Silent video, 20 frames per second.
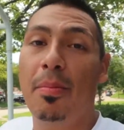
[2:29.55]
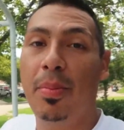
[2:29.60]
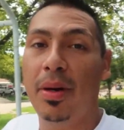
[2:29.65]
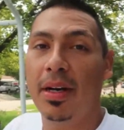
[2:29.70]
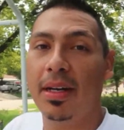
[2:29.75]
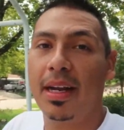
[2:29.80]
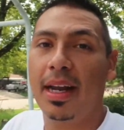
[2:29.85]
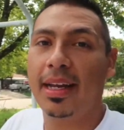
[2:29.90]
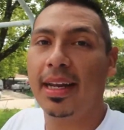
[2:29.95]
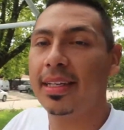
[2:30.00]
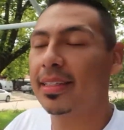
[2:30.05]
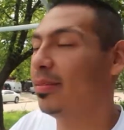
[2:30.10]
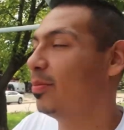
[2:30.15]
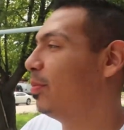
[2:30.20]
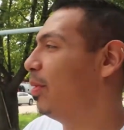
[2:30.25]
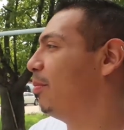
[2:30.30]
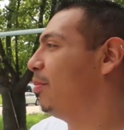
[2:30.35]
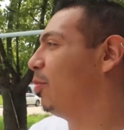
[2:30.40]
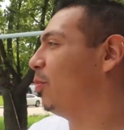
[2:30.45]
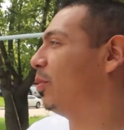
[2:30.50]
But I guess
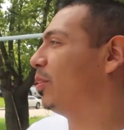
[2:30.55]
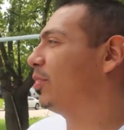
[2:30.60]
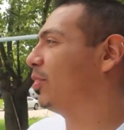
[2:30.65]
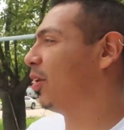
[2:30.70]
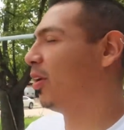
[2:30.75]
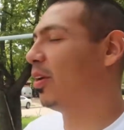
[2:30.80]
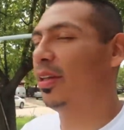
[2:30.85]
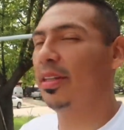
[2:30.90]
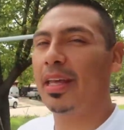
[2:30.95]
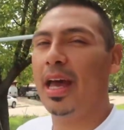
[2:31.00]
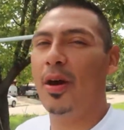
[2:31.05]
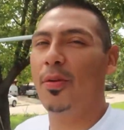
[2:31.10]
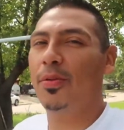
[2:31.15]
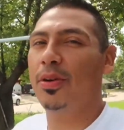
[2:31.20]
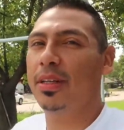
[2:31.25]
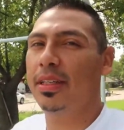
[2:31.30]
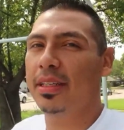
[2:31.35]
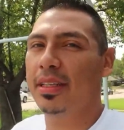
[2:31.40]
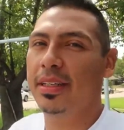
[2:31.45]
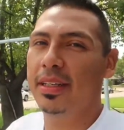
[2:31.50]
maybe we'll start on that
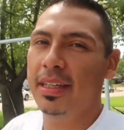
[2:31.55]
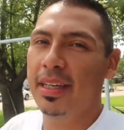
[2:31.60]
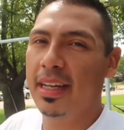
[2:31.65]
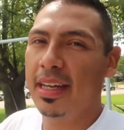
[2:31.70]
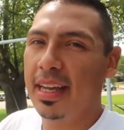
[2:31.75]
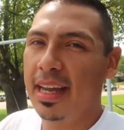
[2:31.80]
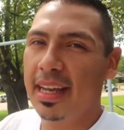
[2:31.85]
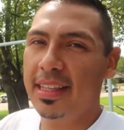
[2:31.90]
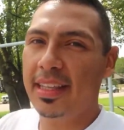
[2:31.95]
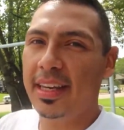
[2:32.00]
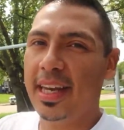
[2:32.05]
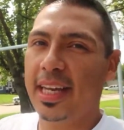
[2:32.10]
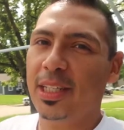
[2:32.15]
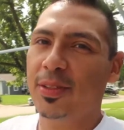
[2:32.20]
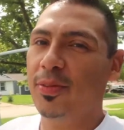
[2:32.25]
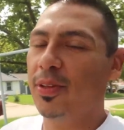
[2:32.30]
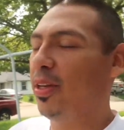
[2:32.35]
one in the next